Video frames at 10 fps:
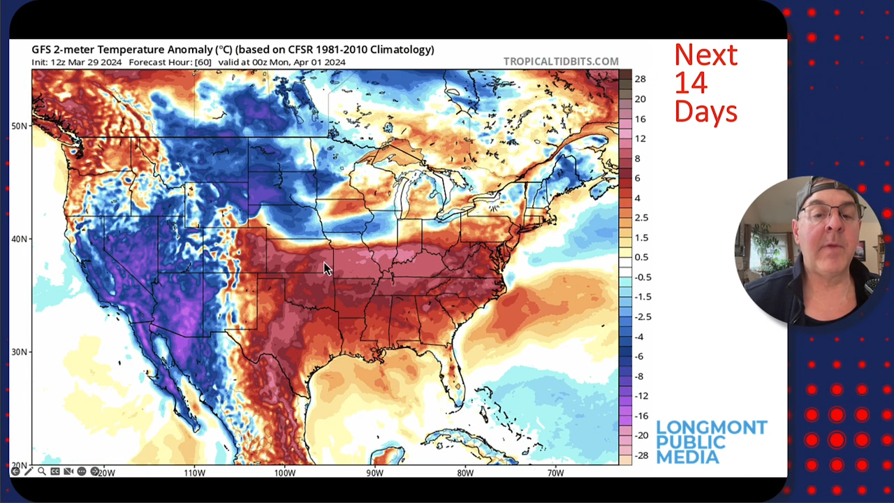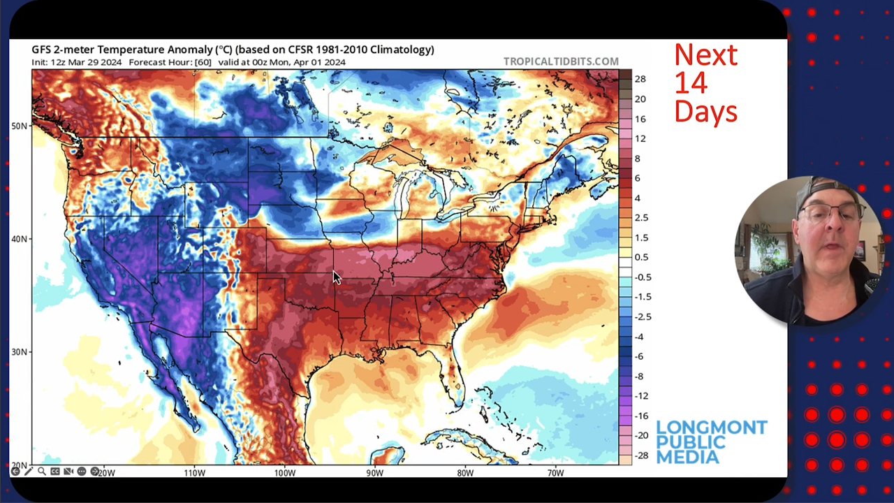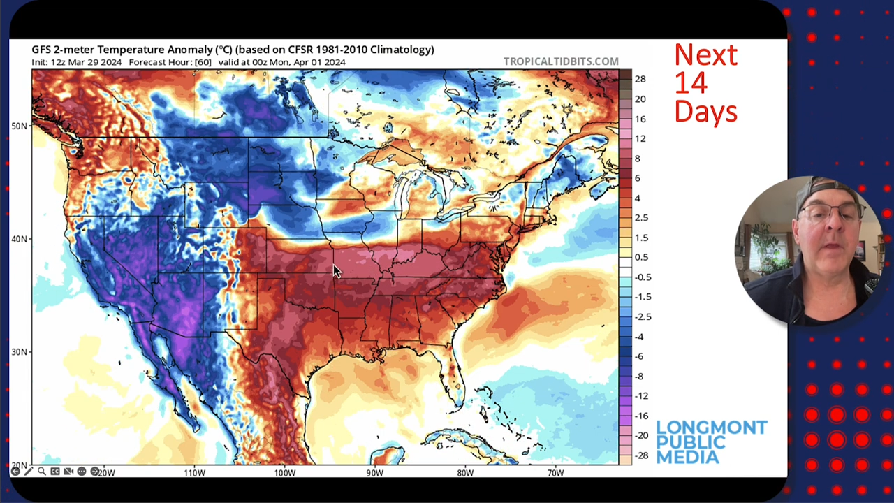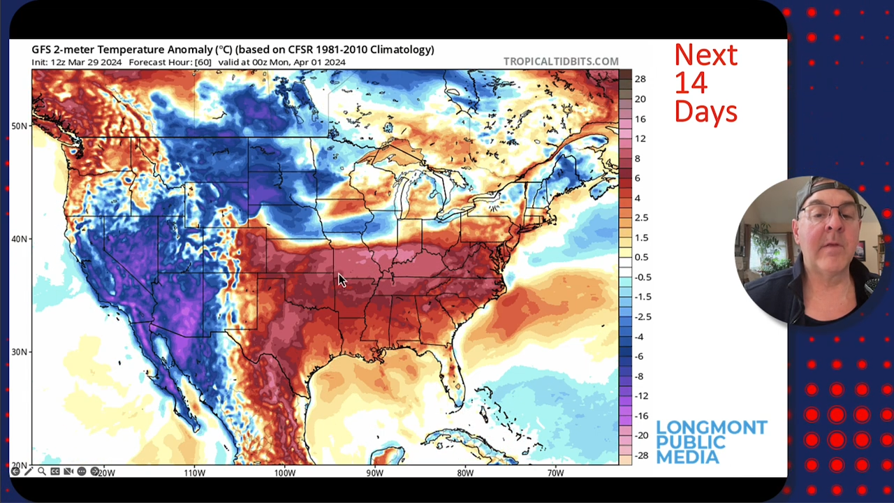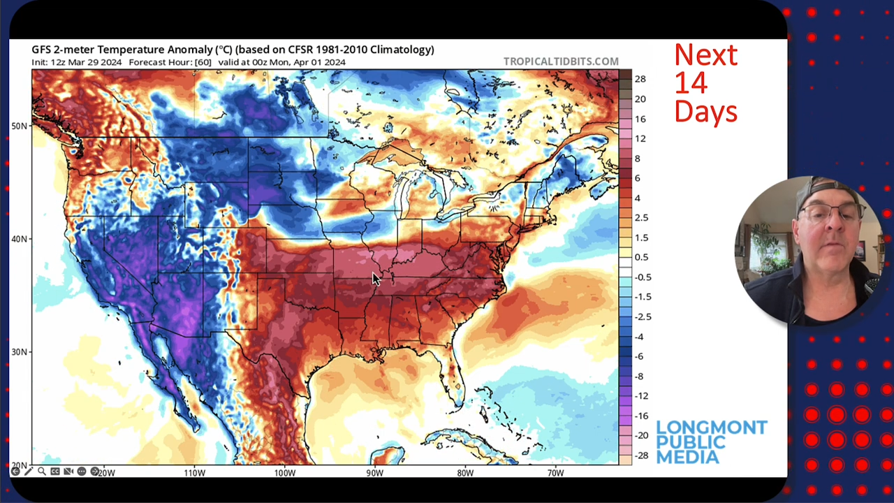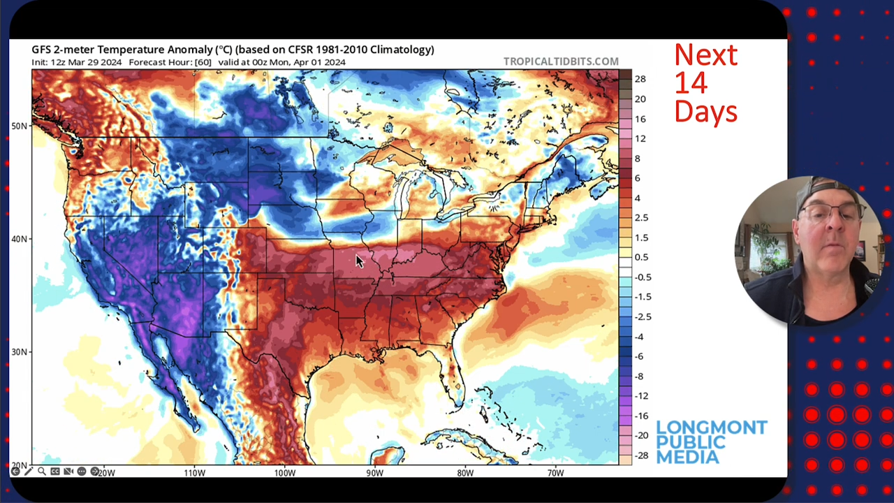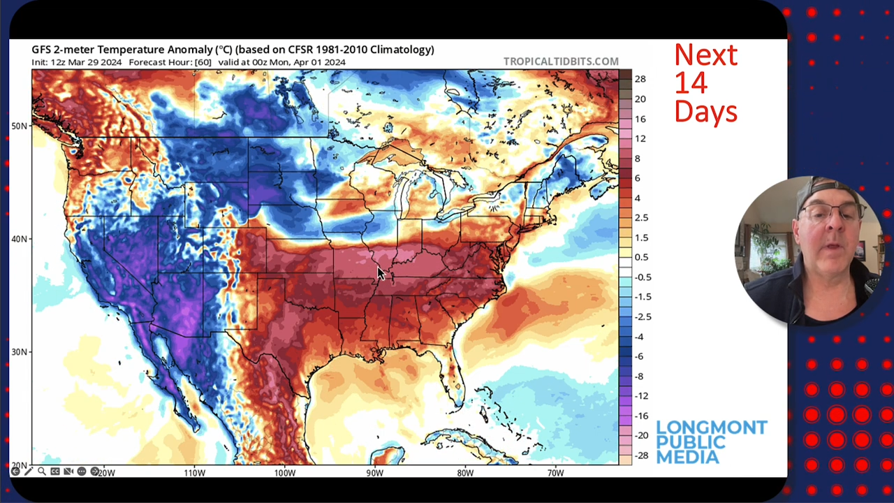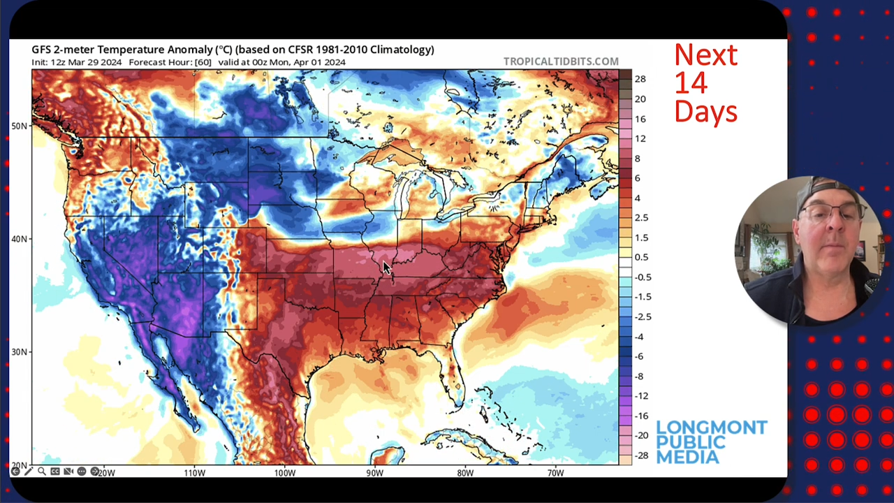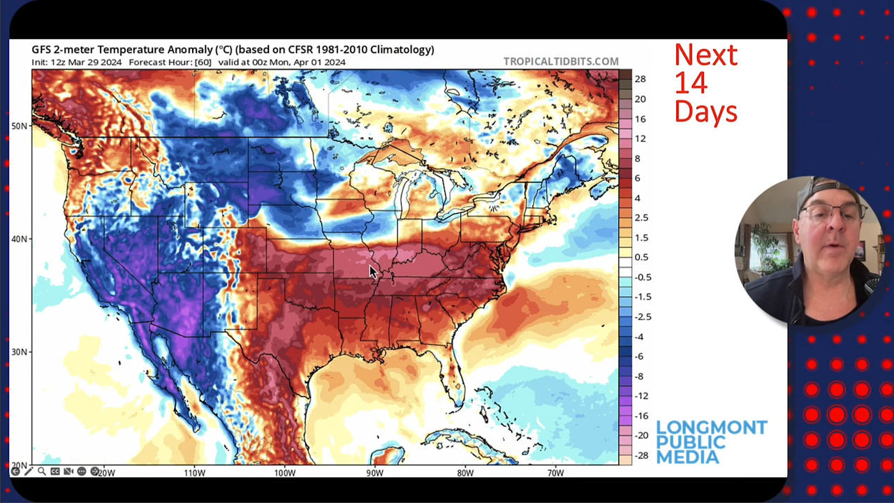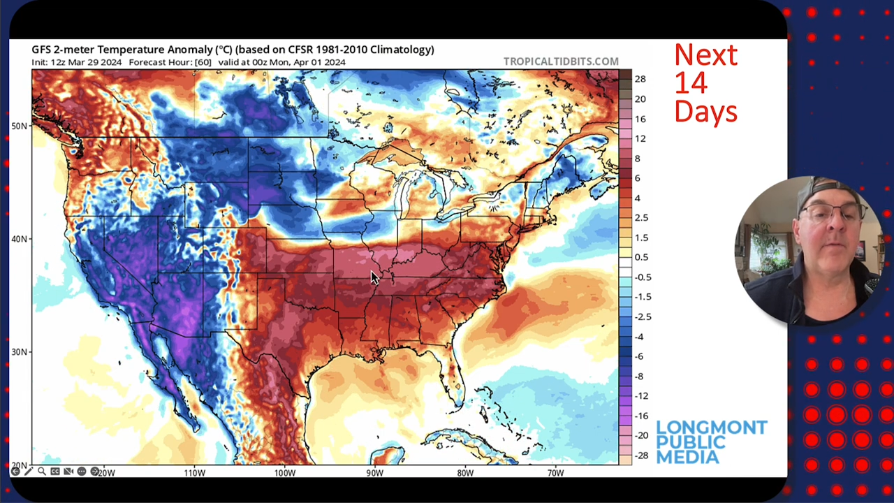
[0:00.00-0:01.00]
Pink is
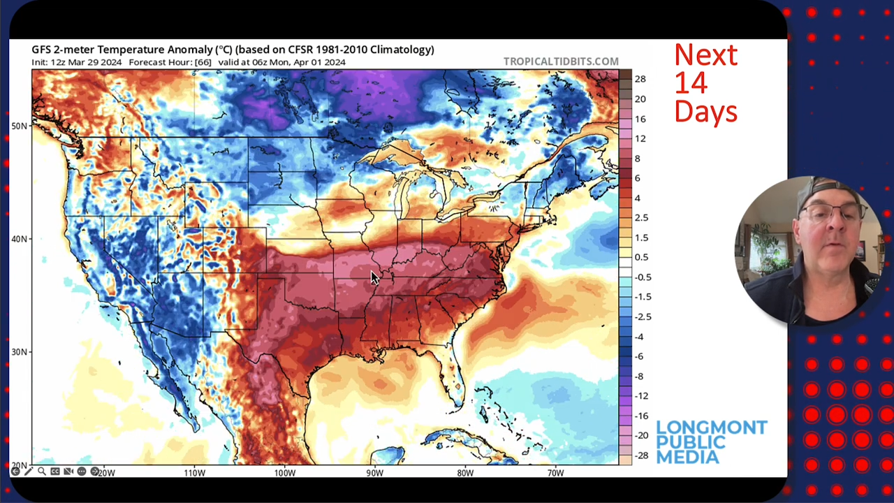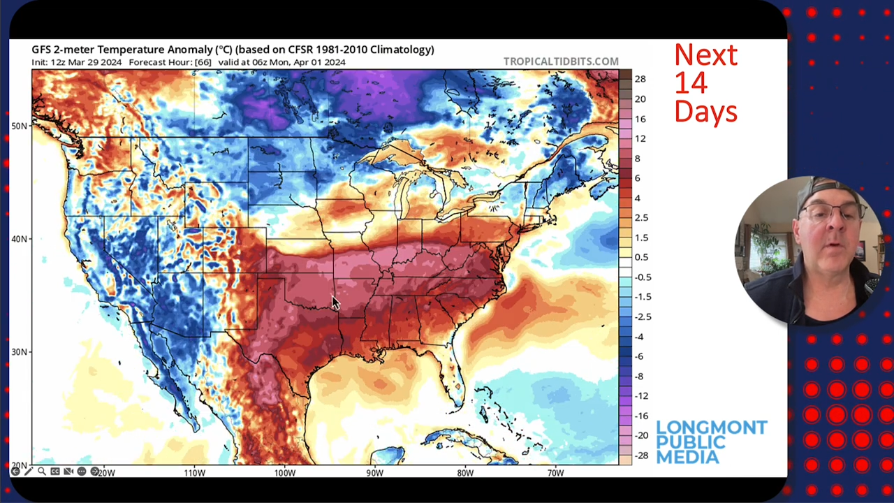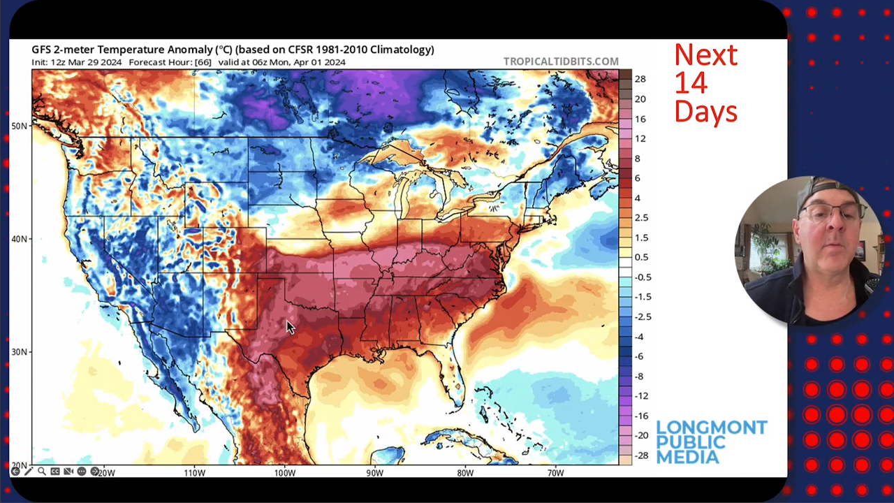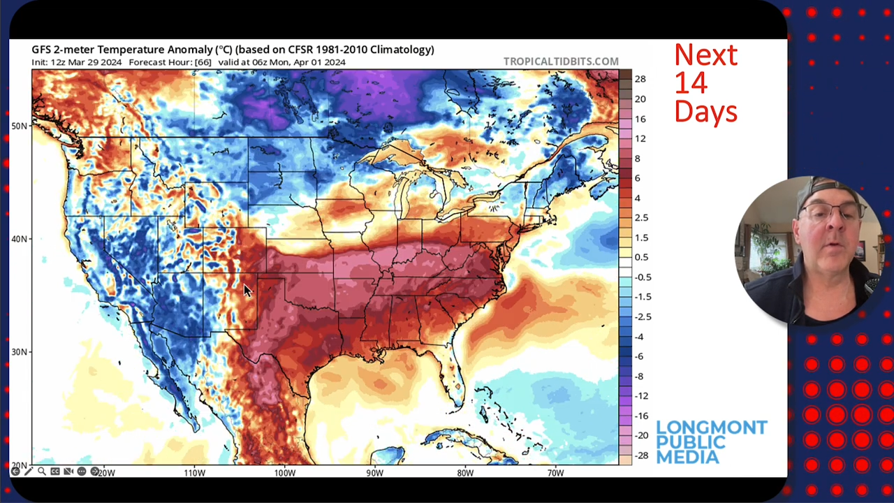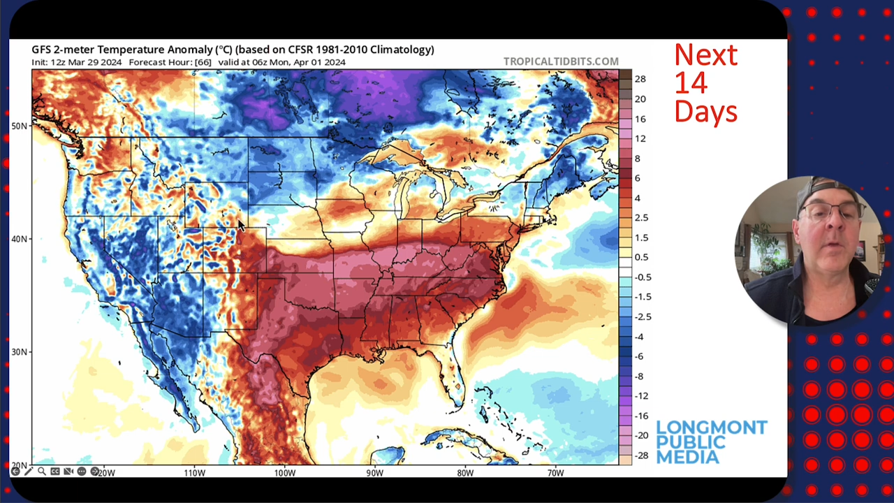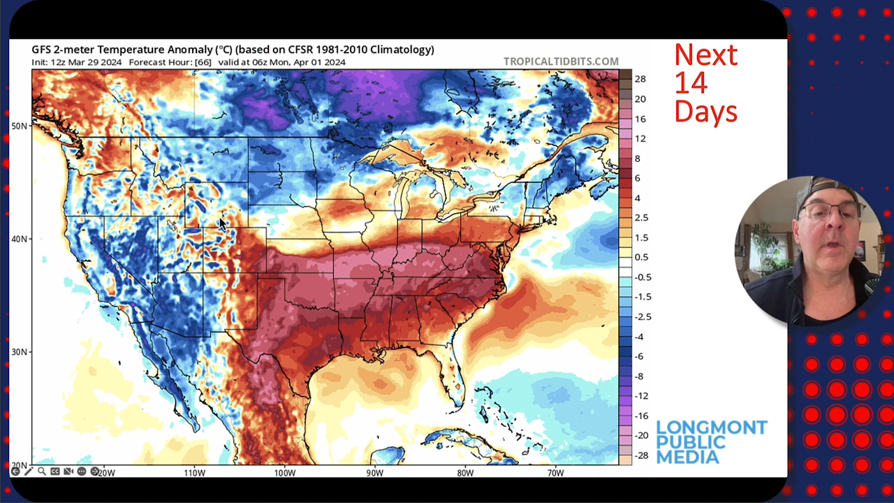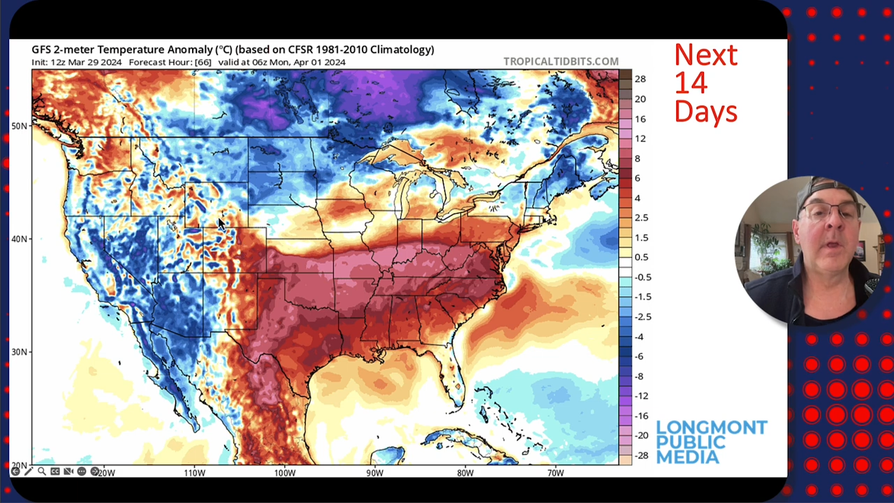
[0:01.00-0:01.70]
way above normal.